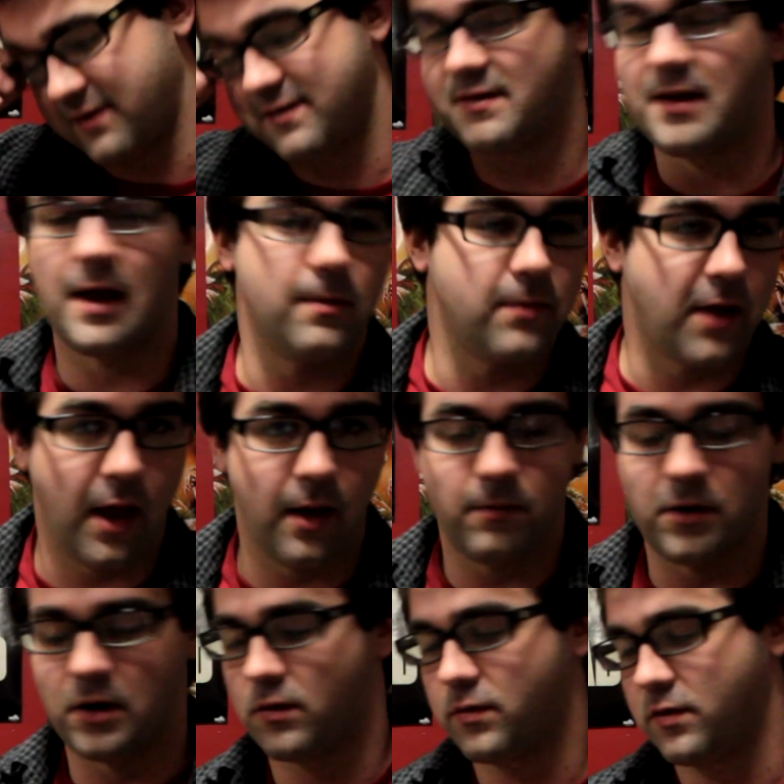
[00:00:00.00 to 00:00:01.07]
type
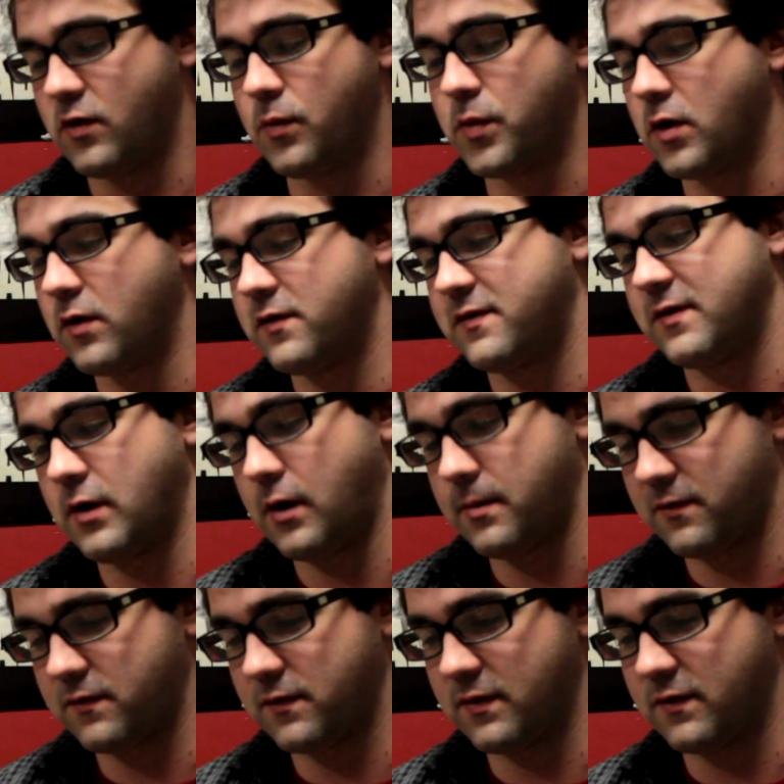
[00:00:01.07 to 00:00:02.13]
game, Super Ghosts and
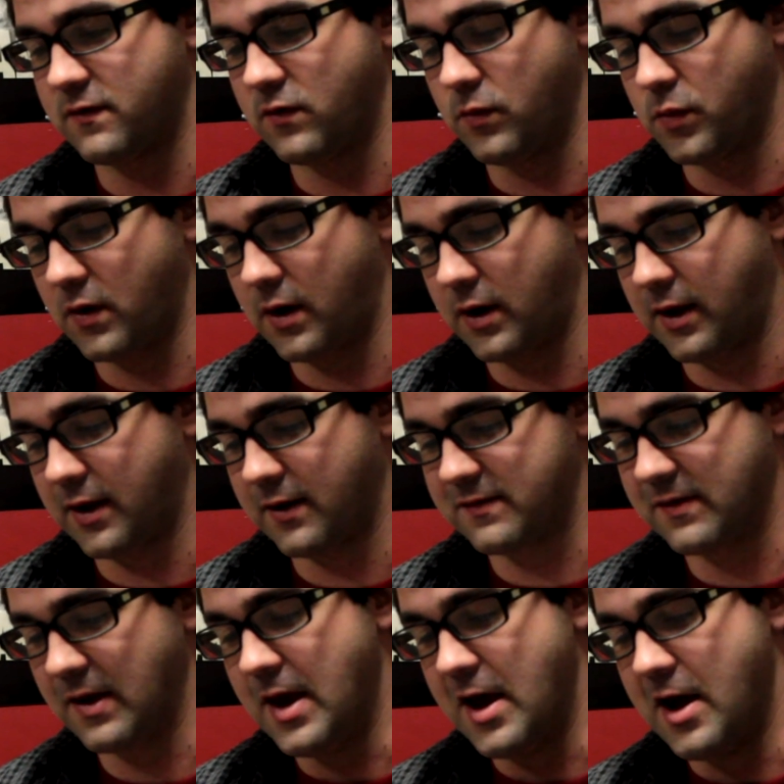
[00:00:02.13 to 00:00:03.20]
Goblins for the Super NES.